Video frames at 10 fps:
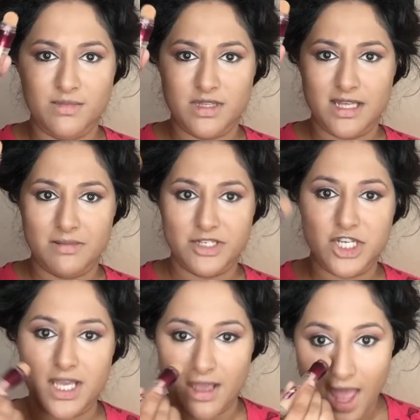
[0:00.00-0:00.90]

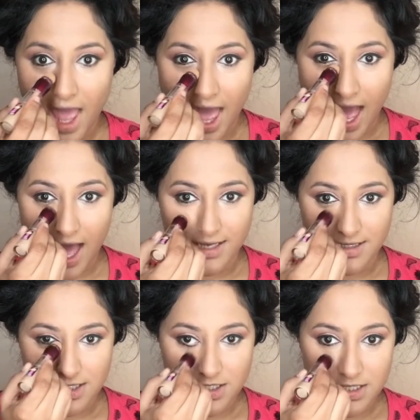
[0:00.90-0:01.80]
thingamajiggy,
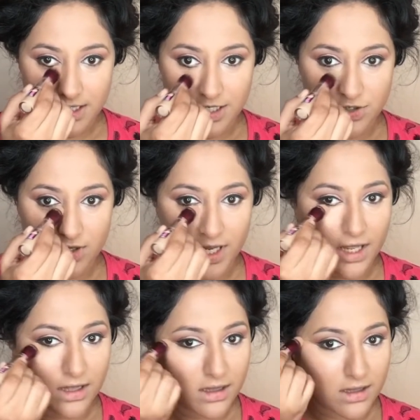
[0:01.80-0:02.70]
and just
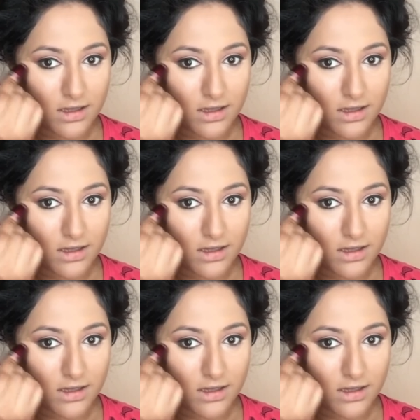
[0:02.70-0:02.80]
literally